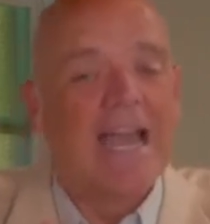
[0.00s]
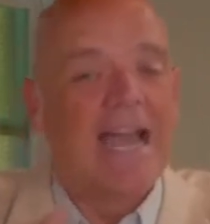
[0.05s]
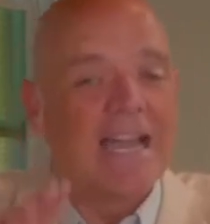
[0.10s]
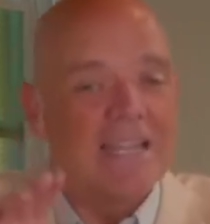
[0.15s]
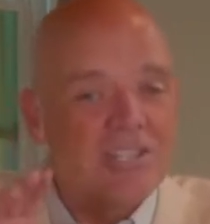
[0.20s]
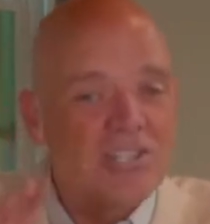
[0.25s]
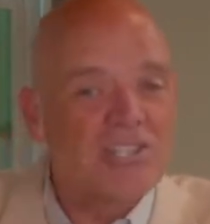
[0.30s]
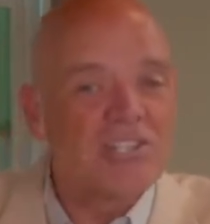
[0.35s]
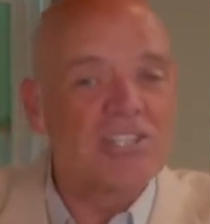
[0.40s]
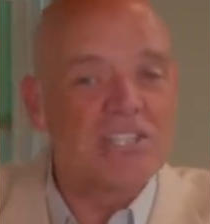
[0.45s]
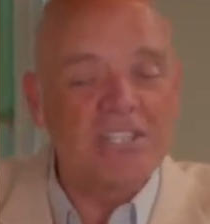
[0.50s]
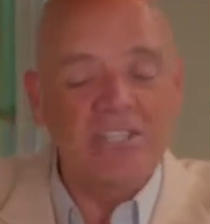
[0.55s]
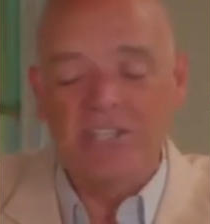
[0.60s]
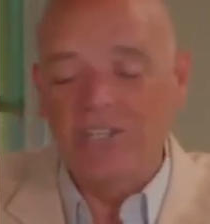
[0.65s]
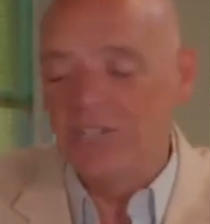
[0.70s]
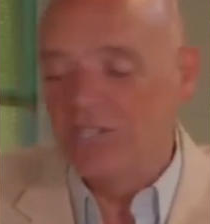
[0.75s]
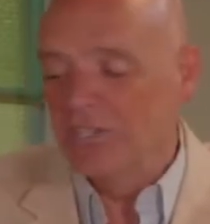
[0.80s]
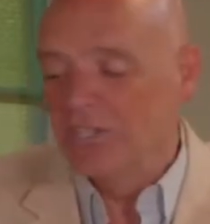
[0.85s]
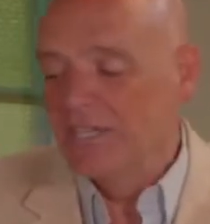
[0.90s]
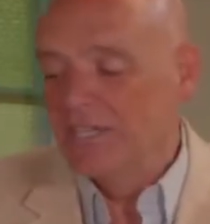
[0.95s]
I
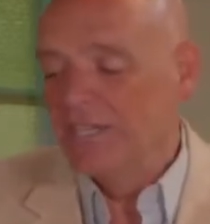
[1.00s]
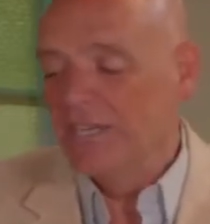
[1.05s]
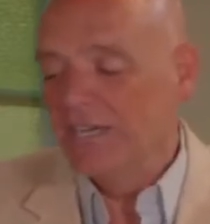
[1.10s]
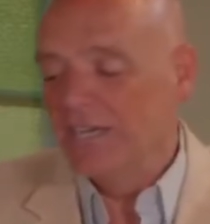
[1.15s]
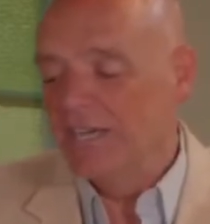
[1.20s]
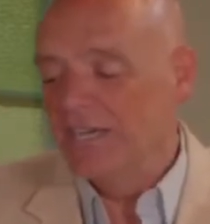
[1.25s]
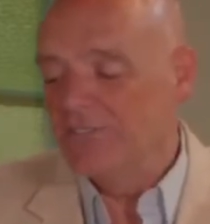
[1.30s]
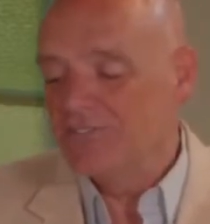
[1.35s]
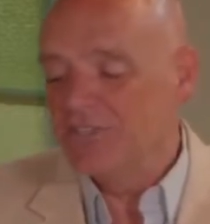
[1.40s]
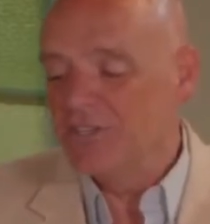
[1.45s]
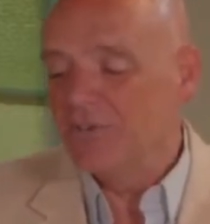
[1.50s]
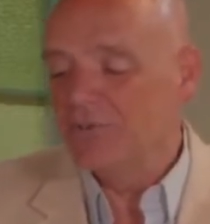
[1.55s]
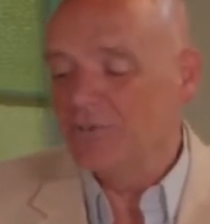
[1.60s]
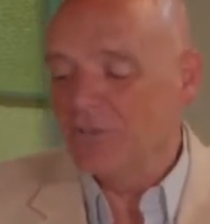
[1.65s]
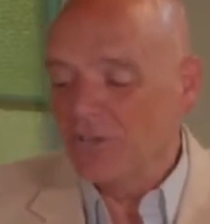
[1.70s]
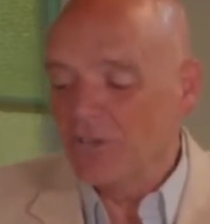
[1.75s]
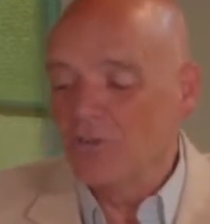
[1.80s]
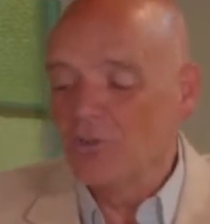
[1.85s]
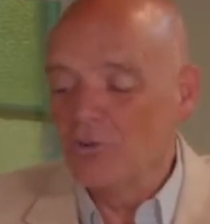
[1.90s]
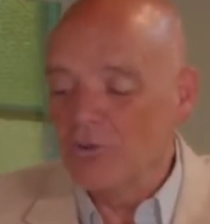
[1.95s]
still uh, don't
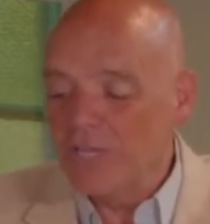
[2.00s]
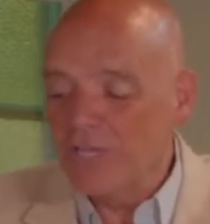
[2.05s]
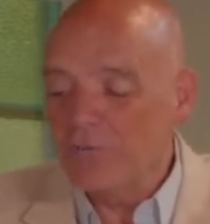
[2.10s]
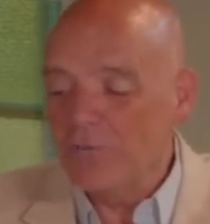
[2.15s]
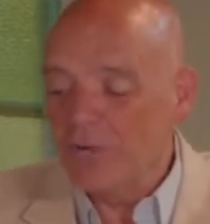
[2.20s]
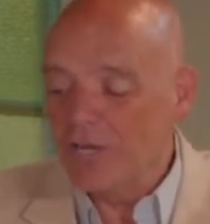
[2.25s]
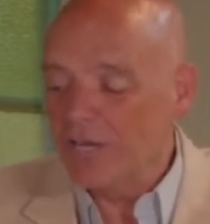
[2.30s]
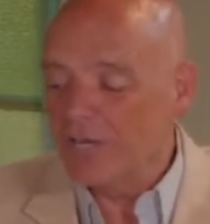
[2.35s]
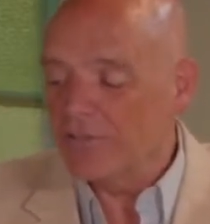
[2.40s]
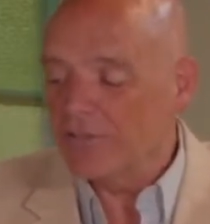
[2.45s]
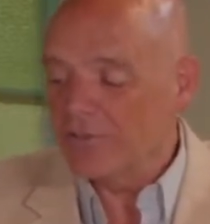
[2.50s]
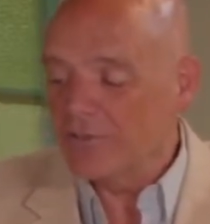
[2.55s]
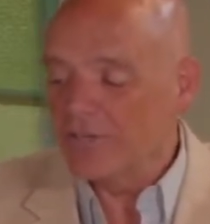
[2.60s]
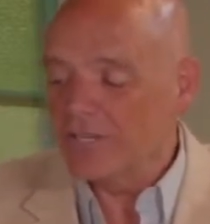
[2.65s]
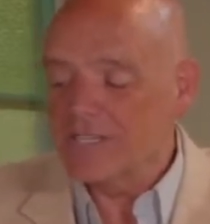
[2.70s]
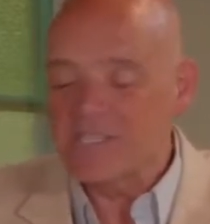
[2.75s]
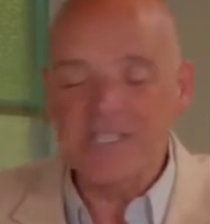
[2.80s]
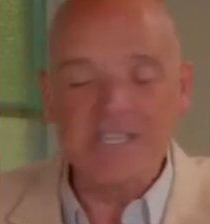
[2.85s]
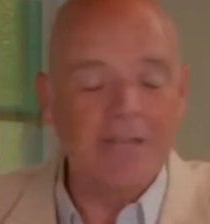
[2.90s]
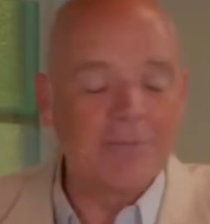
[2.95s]
agree with or
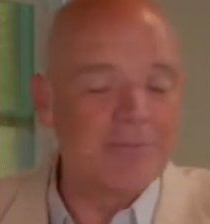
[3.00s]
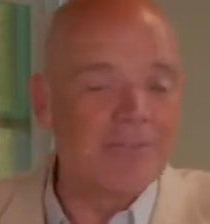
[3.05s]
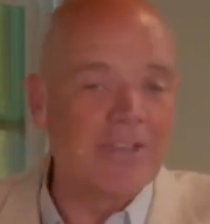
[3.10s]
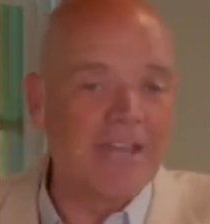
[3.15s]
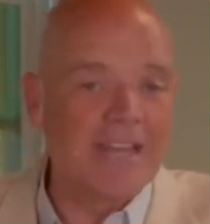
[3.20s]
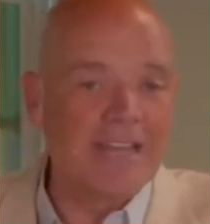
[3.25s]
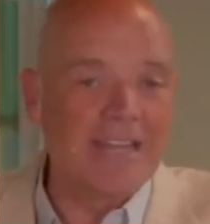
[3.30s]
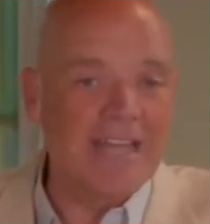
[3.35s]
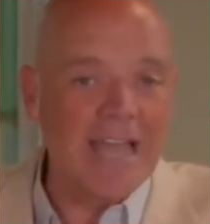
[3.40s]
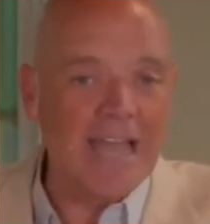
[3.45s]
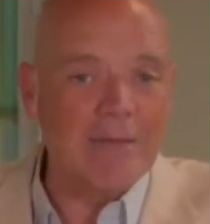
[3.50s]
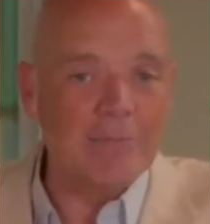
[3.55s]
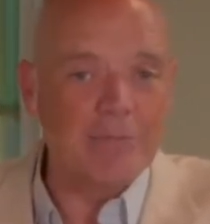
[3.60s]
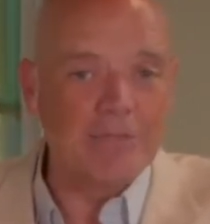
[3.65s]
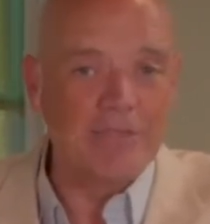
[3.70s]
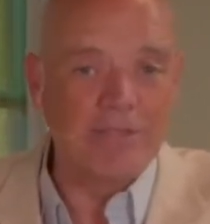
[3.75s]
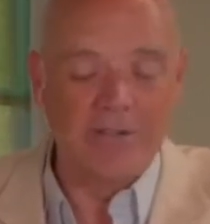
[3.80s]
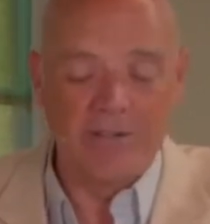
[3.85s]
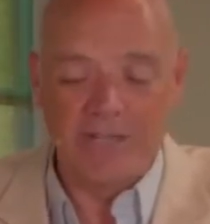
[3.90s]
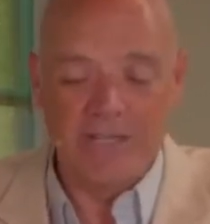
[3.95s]
accept that gap
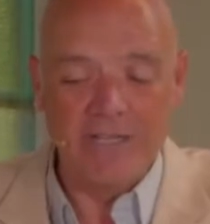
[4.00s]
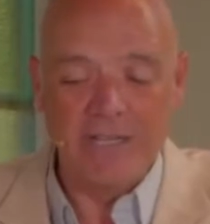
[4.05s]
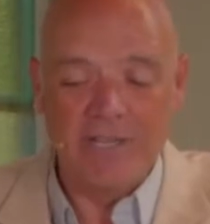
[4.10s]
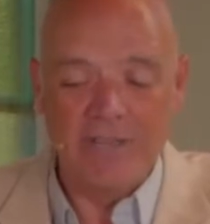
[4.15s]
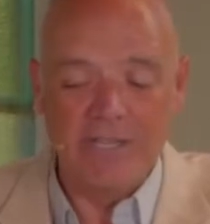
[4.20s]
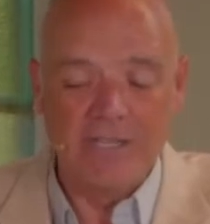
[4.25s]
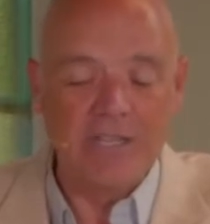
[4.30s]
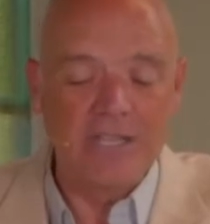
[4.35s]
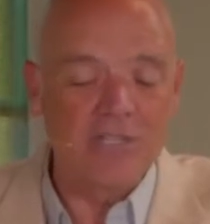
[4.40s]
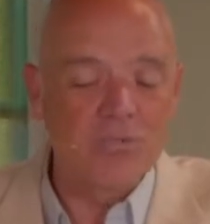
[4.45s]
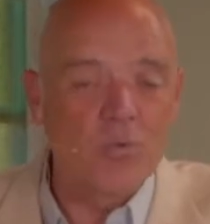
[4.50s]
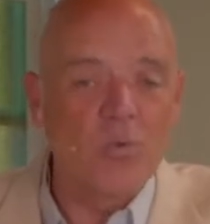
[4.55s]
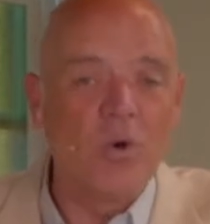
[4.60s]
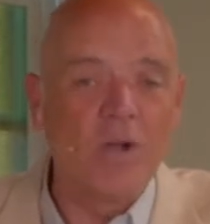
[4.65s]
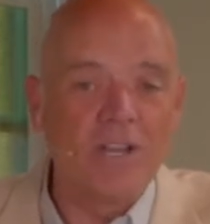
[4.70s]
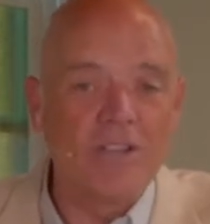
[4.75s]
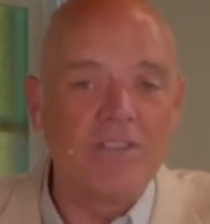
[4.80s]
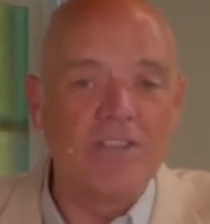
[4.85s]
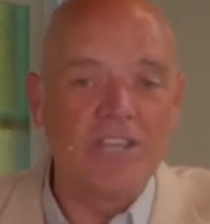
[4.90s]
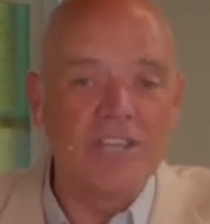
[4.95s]
theory. And I think that's
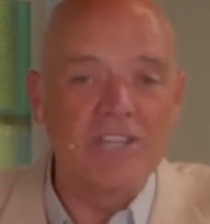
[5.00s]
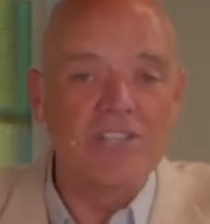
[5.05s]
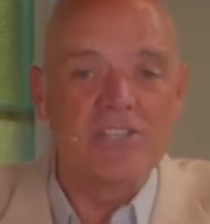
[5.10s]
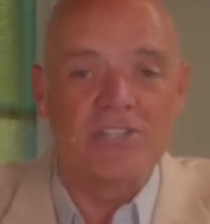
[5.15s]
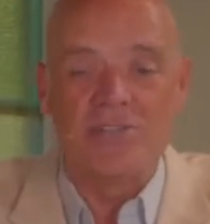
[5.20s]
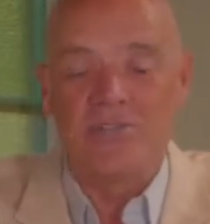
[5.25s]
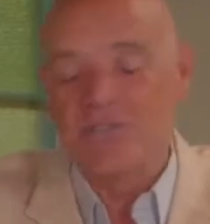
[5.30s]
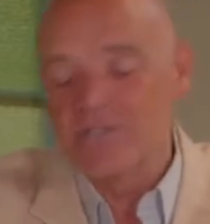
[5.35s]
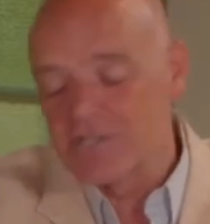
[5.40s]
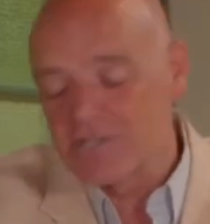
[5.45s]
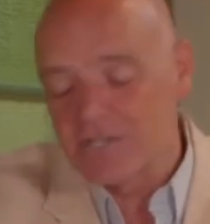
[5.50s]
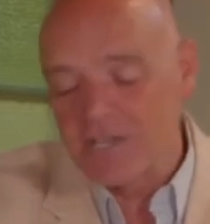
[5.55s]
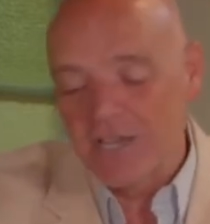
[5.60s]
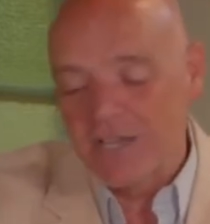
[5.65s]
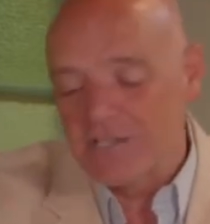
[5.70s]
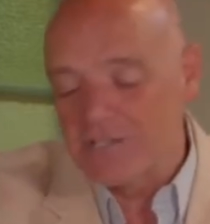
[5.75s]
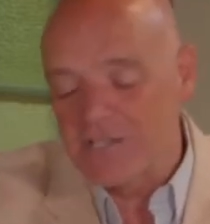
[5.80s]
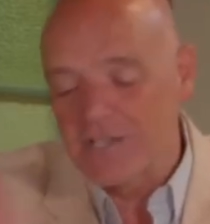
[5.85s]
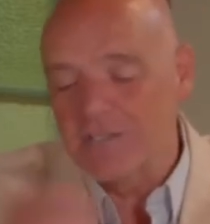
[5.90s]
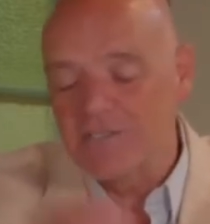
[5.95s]
one of the issues, as
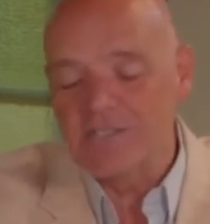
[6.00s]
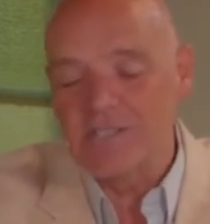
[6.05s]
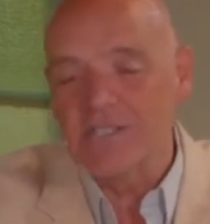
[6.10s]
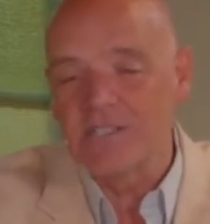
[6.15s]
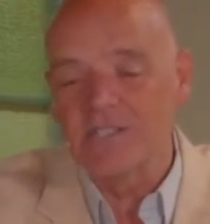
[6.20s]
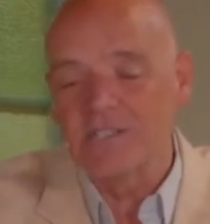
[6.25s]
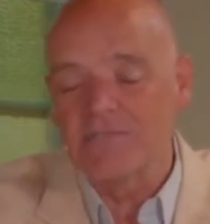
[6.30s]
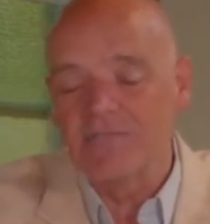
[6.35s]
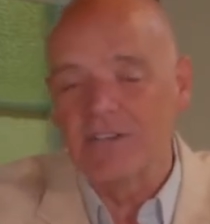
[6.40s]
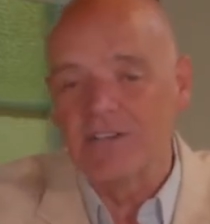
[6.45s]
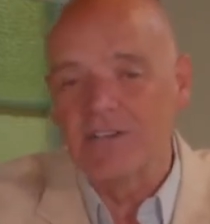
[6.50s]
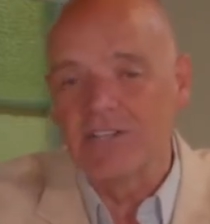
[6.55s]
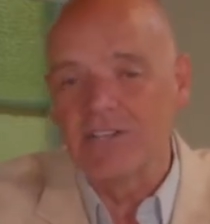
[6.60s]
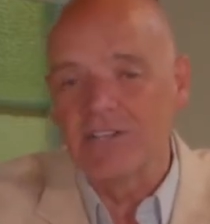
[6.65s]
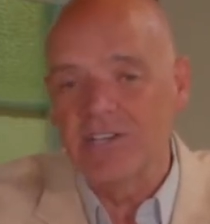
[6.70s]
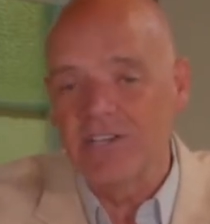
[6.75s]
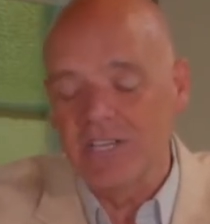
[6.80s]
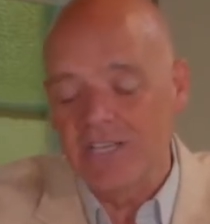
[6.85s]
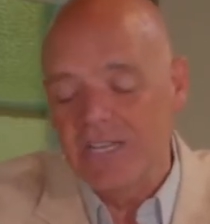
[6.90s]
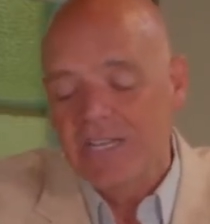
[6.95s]
God says, this is very
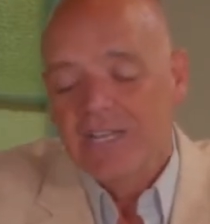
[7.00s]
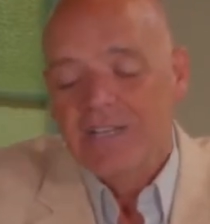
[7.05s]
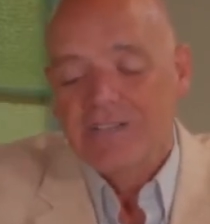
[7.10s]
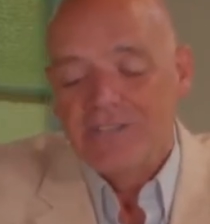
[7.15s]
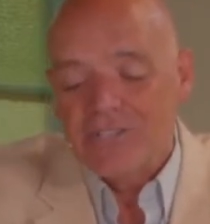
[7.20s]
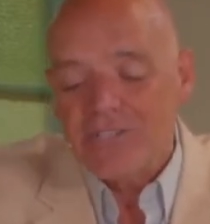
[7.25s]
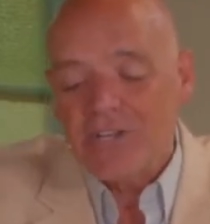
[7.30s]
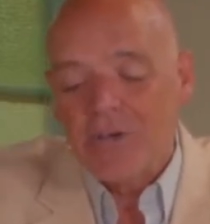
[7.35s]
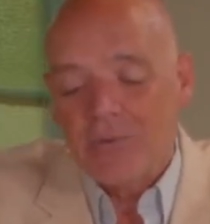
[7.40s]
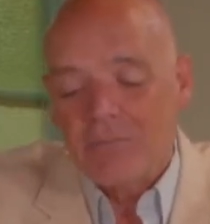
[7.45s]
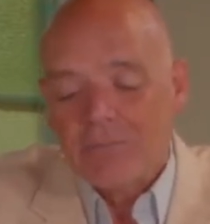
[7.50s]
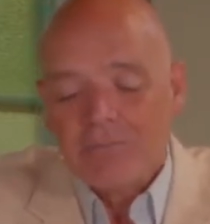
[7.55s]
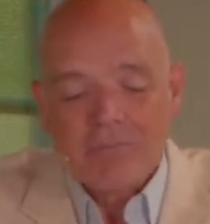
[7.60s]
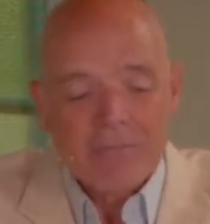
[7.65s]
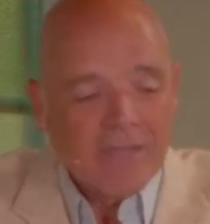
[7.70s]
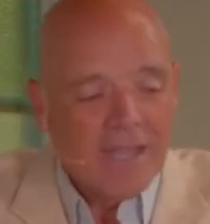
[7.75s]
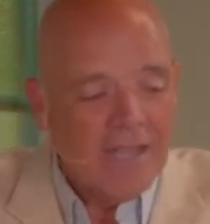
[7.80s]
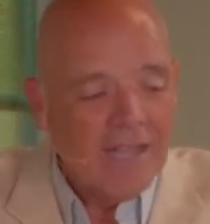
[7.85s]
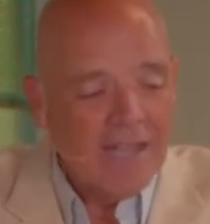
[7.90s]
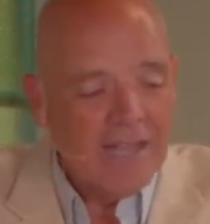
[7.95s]
good. So
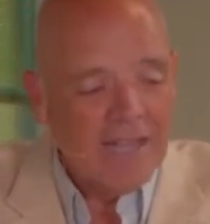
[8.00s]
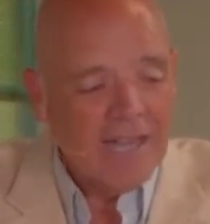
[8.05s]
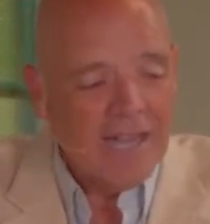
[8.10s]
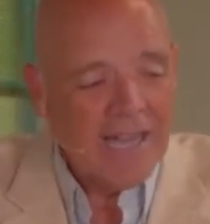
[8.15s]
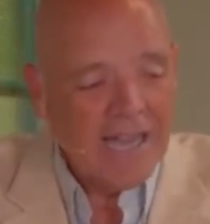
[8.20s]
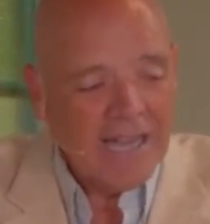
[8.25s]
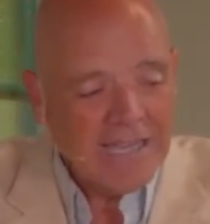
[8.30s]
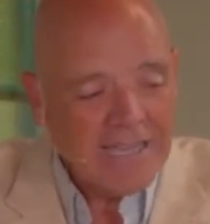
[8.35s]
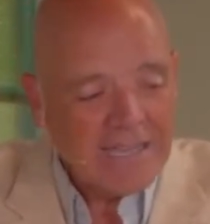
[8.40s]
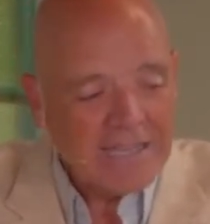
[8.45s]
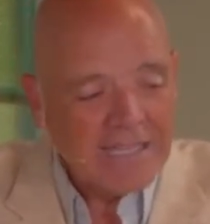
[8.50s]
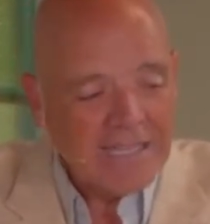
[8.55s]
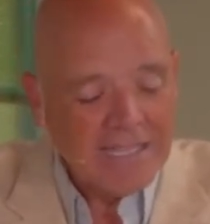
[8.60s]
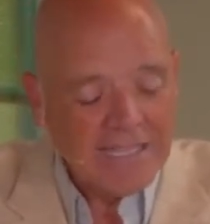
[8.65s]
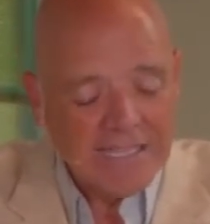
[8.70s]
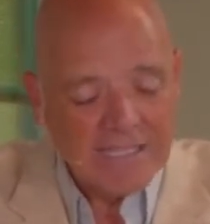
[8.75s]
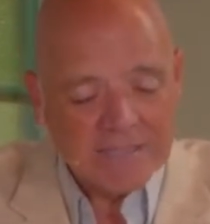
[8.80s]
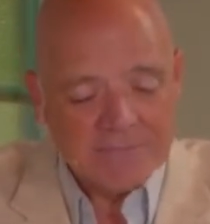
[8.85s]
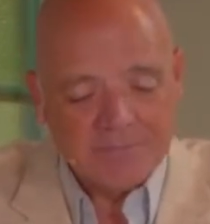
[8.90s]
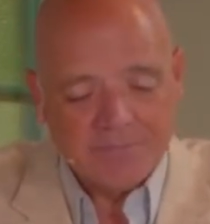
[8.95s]
uh, I
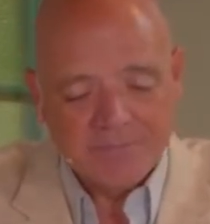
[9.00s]
think